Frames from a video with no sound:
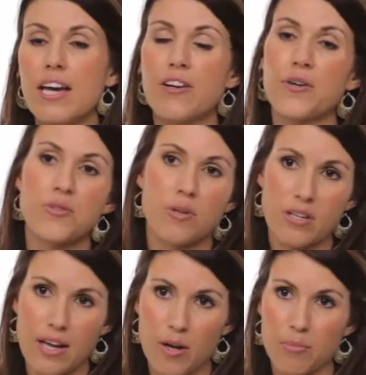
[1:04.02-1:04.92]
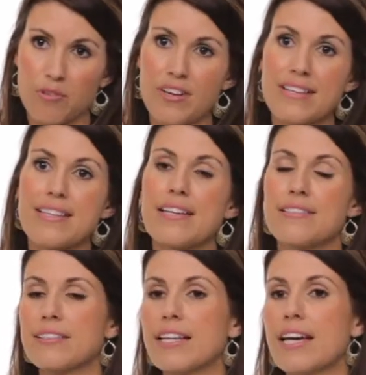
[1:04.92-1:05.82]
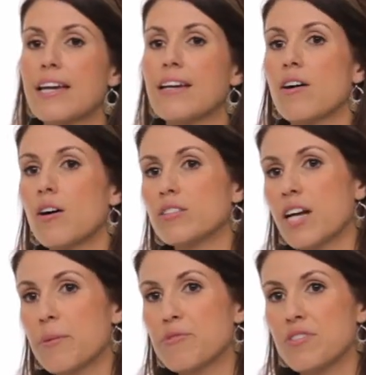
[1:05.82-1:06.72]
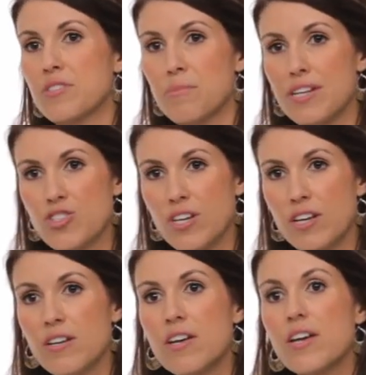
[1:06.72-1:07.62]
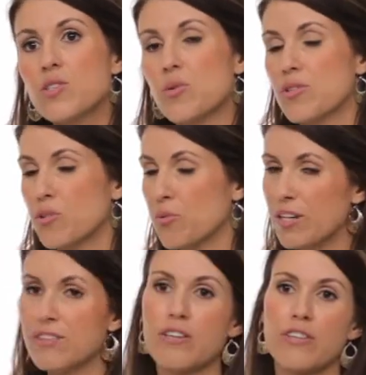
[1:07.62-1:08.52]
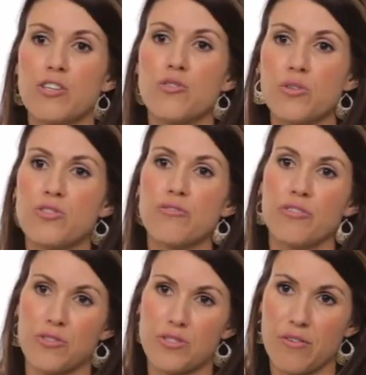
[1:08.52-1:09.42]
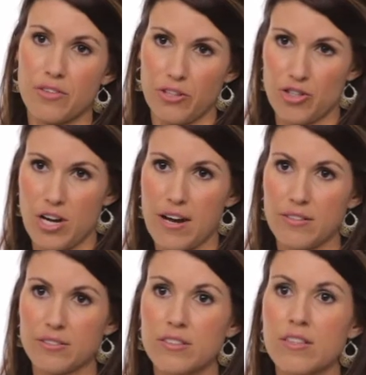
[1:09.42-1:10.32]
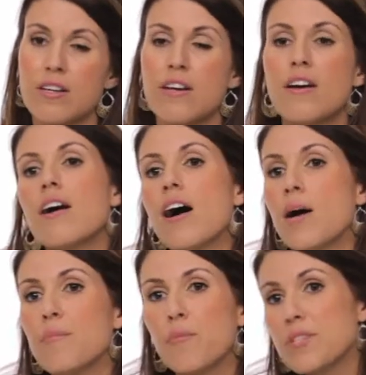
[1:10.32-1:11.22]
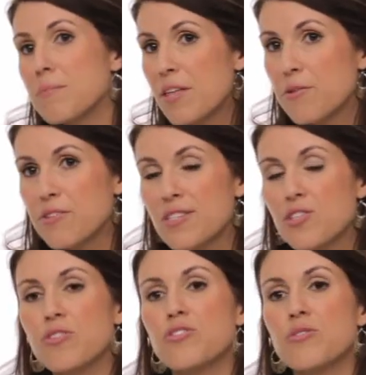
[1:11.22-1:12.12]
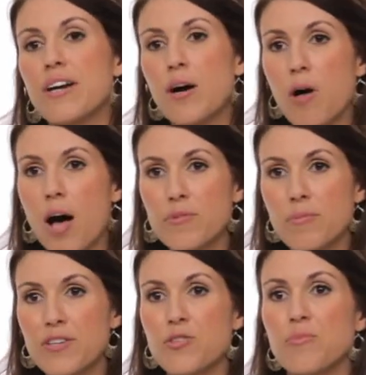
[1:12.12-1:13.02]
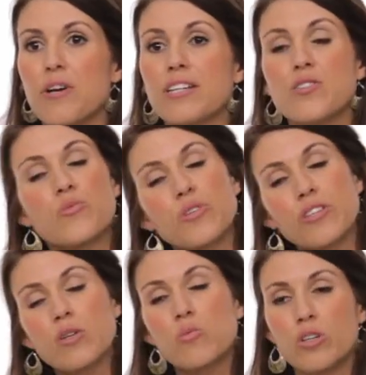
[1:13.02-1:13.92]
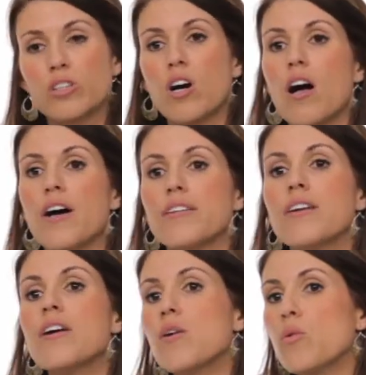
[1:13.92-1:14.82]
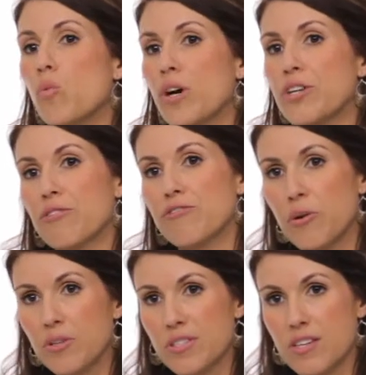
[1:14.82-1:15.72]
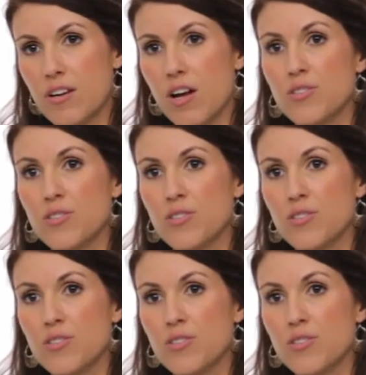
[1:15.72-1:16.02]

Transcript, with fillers: It also can help prevent and delay Alzheimer's and dementia. So it's a great thing that you could do for yourself and your child. Some of the other things that you could do to help optimize your brain is really work on what you're focusing on.